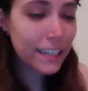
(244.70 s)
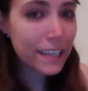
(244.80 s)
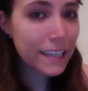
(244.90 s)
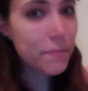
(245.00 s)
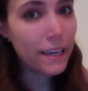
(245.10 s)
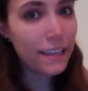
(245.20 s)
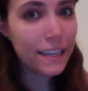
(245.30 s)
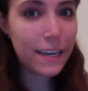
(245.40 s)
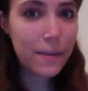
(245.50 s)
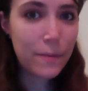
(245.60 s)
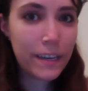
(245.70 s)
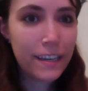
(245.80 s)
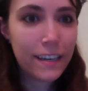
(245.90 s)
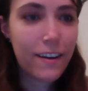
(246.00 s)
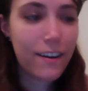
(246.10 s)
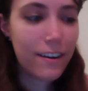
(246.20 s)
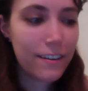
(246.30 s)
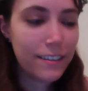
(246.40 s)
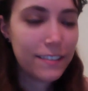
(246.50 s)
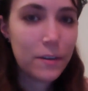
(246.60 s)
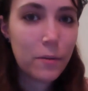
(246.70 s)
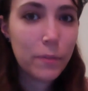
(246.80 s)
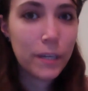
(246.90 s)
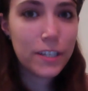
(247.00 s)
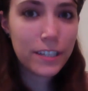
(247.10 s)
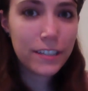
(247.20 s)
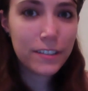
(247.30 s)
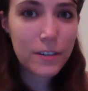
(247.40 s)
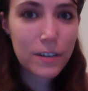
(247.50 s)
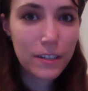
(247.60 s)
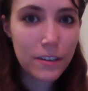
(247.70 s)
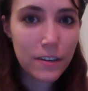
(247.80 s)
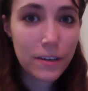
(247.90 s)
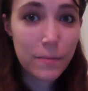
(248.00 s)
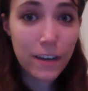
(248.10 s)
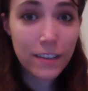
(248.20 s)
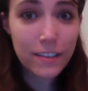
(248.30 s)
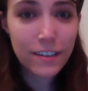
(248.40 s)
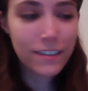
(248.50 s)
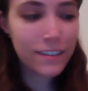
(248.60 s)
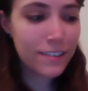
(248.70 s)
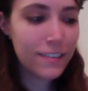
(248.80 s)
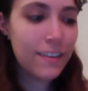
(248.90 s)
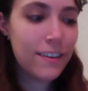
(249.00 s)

the main thing I make are these little plushies called Nerdy Monsters,